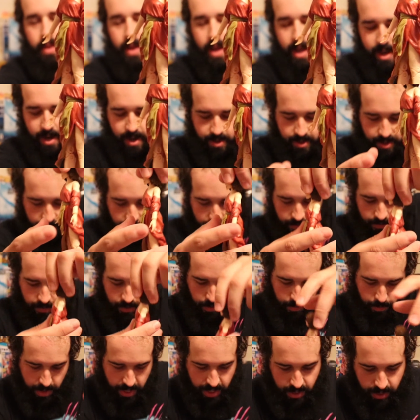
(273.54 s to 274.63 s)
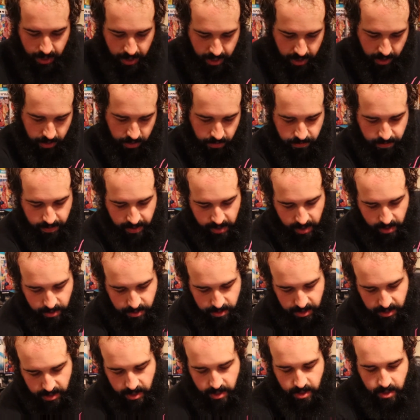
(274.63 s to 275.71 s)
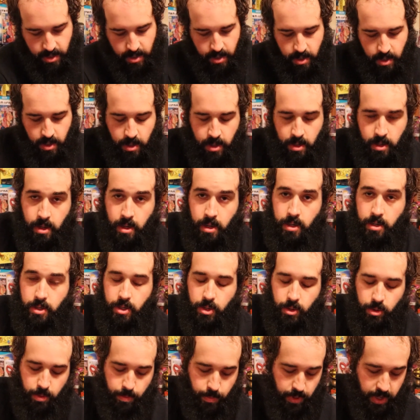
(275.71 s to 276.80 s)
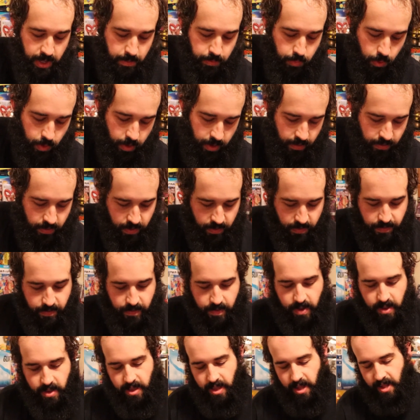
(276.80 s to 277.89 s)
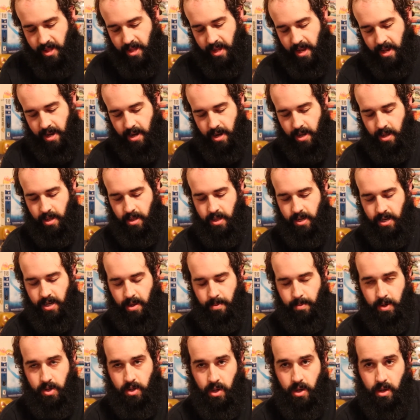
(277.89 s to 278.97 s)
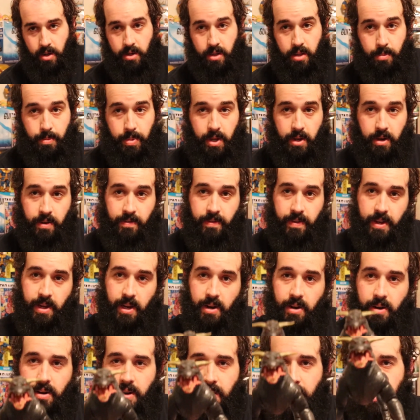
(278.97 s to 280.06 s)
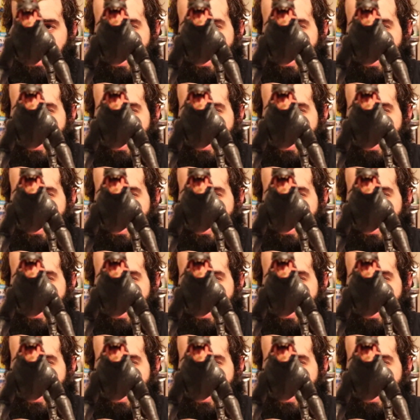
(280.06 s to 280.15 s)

that is it for the main line of the figures. To the big boy of the set, the Demon Dog, the Build-A-Figure,